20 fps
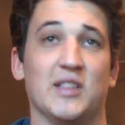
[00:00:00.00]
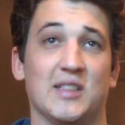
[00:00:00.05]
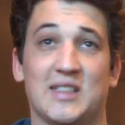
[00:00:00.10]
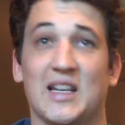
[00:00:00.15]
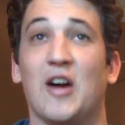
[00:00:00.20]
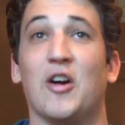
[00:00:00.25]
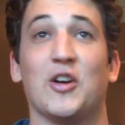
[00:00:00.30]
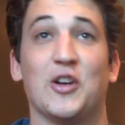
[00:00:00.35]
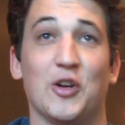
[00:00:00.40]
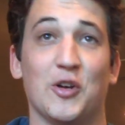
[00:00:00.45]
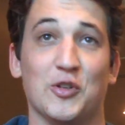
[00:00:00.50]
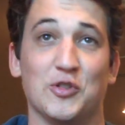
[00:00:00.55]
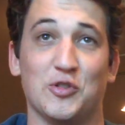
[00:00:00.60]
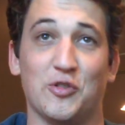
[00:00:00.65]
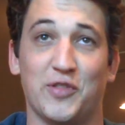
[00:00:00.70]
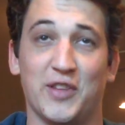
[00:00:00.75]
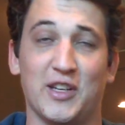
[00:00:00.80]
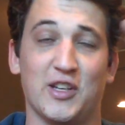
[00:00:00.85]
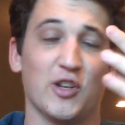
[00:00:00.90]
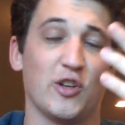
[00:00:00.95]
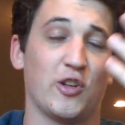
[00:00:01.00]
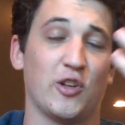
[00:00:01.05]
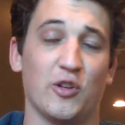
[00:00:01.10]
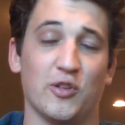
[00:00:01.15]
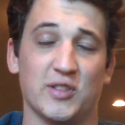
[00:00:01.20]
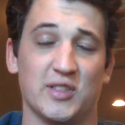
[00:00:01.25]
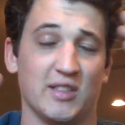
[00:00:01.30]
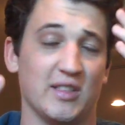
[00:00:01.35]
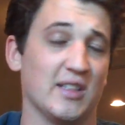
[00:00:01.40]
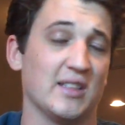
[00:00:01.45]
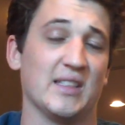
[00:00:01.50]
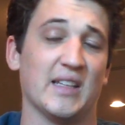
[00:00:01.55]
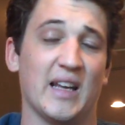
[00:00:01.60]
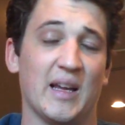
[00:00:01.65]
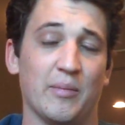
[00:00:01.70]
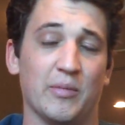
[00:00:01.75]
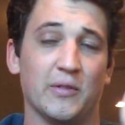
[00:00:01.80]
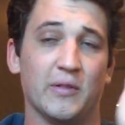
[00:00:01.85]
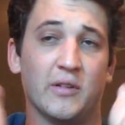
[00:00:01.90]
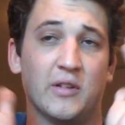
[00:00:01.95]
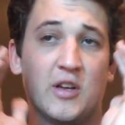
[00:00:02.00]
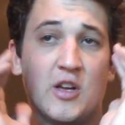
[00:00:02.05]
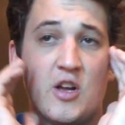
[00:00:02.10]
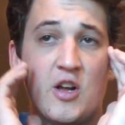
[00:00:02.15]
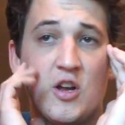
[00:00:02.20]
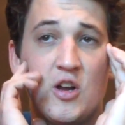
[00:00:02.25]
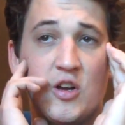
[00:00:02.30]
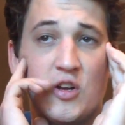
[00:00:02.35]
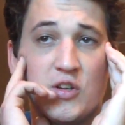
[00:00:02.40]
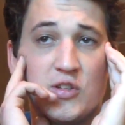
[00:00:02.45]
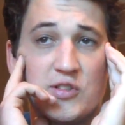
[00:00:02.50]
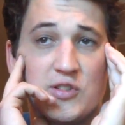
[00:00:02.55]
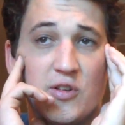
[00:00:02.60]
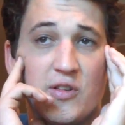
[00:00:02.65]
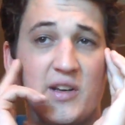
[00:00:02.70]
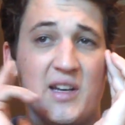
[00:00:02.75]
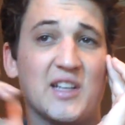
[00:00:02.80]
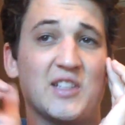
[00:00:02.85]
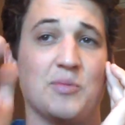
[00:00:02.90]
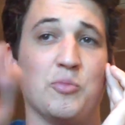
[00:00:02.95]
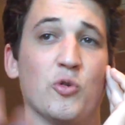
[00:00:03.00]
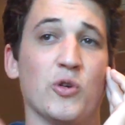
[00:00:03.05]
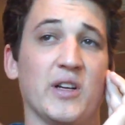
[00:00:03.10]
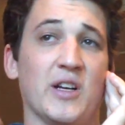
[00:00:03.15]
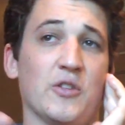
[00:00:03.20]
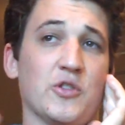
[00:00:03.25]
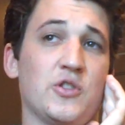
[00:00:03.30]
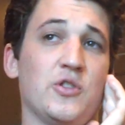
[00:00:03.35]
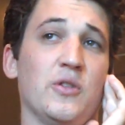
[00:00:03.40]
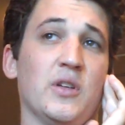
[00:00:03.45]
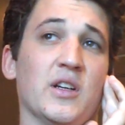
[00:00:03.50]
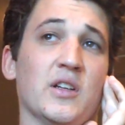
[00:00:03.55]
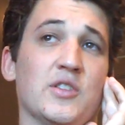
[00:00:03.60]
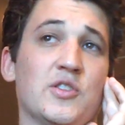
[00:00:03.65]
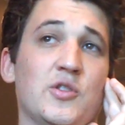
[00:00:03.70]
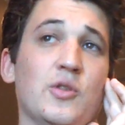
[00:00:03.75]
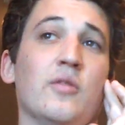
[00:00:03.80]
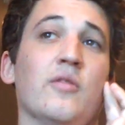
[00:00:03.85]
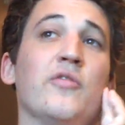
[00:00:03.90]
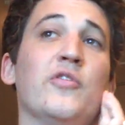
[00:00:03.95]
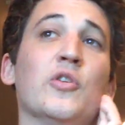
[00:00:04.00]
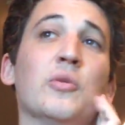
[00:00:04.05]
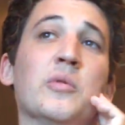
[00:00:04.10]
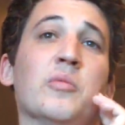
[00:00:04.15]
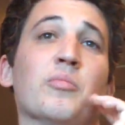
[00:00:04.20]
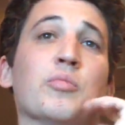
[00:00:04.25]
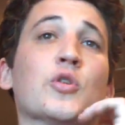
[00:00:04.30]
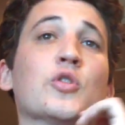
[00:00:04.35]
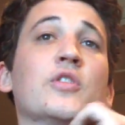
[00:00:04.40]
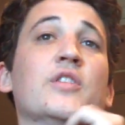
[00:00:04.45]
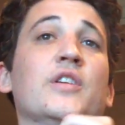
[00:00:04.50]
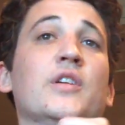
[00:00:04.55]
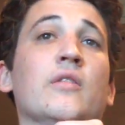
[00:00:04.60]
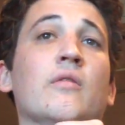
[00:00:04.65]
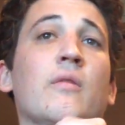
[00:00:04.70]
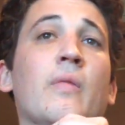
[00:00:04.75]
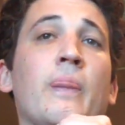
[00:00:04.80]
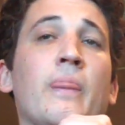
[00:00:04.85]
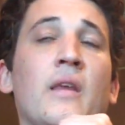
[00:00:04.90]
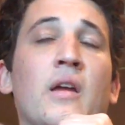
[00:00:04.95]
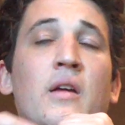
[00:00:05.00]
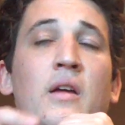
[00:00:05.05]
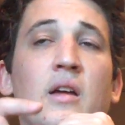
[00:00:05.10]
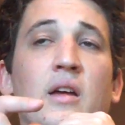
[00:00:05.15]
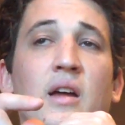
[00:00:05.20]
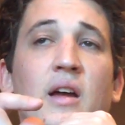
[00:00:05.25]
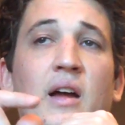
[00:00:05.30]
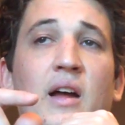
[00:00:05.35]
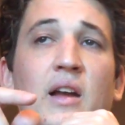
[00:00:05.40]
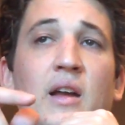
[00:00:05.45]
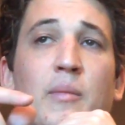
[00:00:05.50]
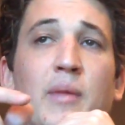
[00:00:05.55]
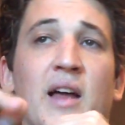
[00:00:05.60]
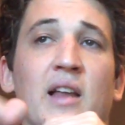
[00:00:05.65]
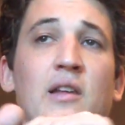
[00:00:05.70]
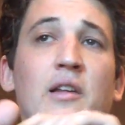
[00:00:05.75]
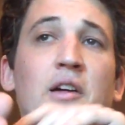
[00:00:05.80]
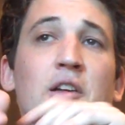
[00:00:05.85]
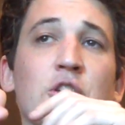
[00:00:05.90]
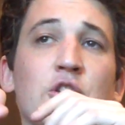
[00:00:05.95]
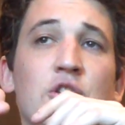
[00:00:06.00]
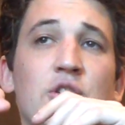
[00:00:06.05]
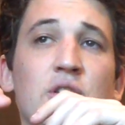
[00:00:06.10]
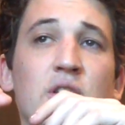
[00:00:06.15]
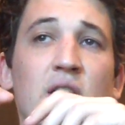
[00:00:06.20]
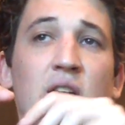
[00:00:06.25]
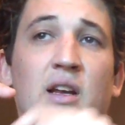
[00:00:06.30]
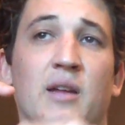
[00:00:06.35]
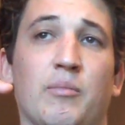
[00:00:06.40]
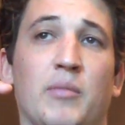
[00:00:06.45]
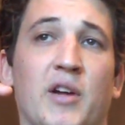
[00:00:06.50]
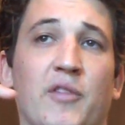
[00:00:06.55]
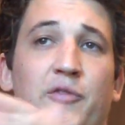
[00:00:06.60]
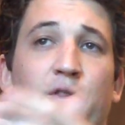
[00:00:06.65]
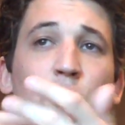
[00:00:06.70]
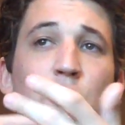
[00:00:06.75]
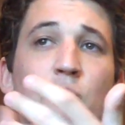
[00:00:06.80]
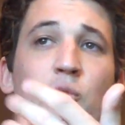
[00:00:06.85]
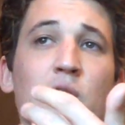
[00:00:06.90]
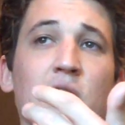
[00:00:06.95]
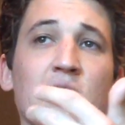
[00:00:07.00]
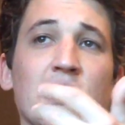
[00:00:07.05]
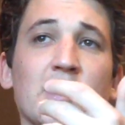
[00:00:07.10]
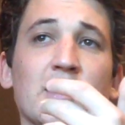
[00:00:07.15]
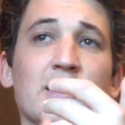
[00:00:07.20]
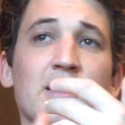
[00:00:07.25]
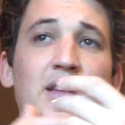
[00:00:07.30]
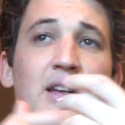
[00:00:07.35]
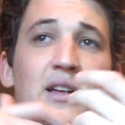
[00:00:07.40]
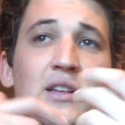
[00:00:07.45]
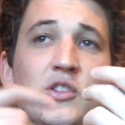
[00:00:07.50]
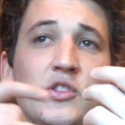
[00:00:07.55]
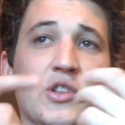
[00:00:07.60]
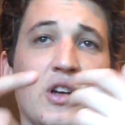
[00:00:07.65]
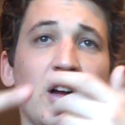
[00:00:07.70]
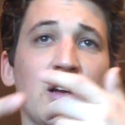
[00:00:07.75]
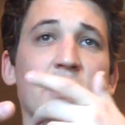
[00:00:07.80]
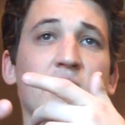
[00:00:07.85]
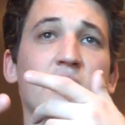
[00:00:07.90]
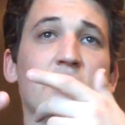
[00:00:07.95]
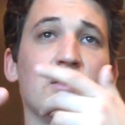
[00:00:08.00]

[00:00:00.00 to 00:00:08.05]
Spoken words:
This is how it goes. You think you're close, it doesn't happen. So the next morning I was shooting a student film in Brooklyn, and I'm at lunch, and my phone rings. It's John